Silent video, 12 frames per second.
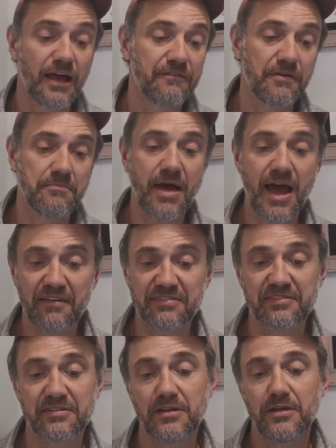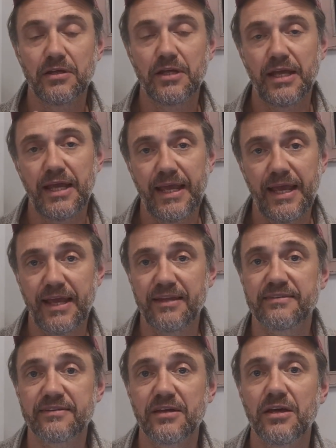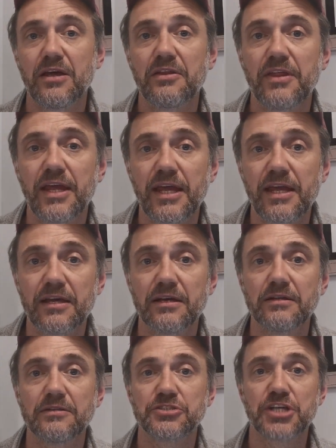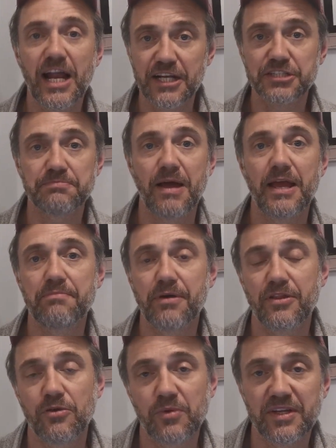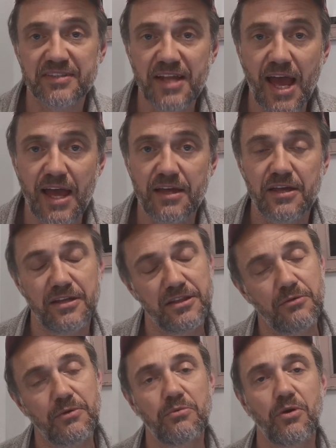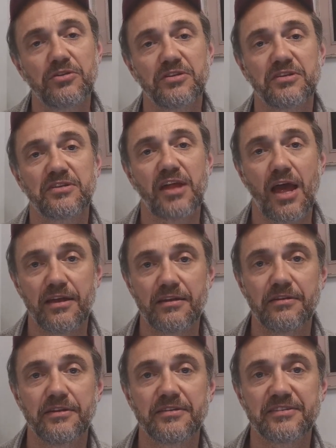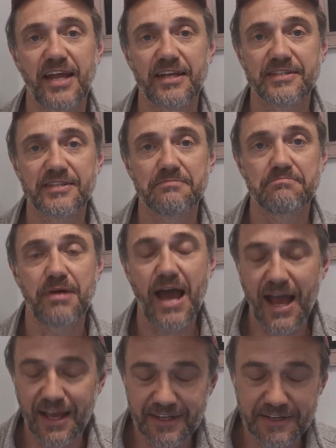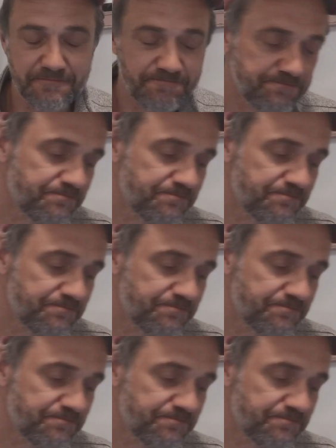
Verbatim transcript: And for maths, it is the challenge paper that we set that we want set, sent back.